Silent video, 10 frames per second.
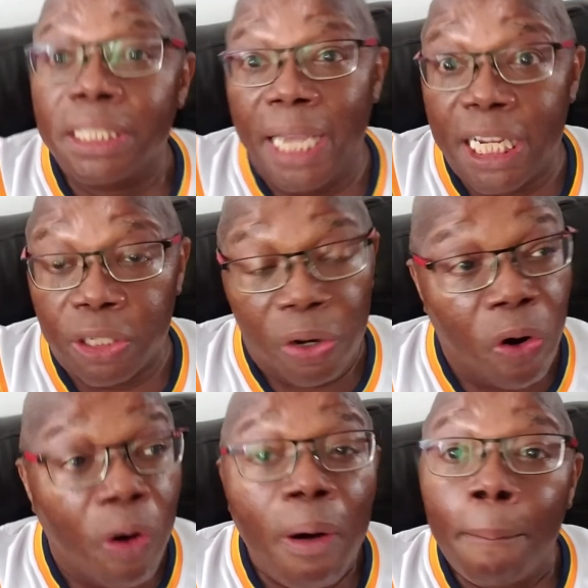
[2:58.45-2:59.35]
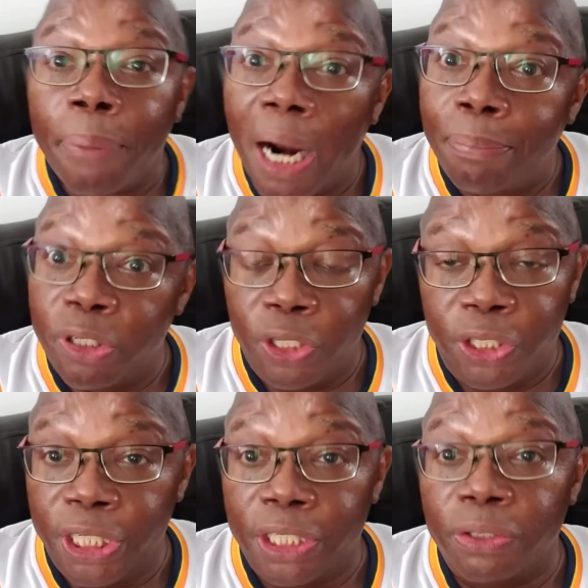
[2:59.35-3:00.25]
That's called
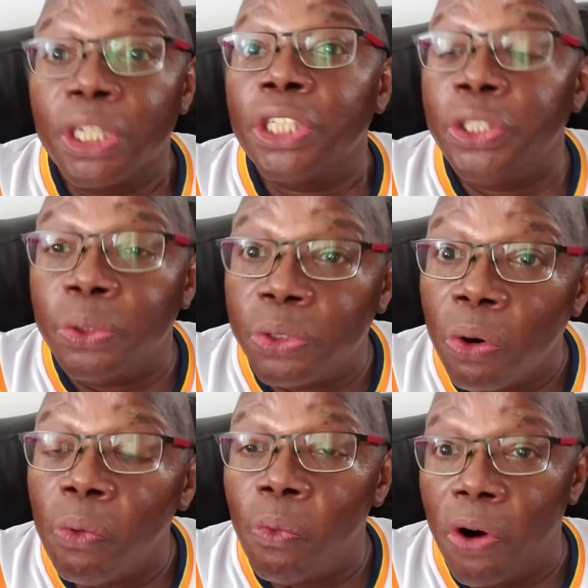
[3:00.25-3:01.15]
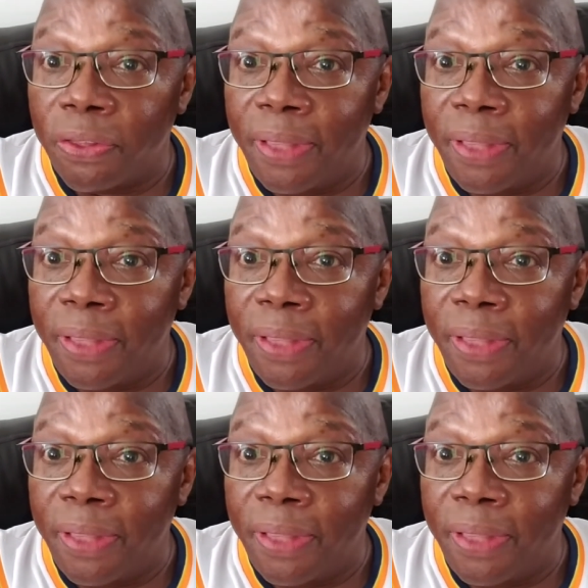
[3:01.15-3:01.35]
propositioning you. You don't want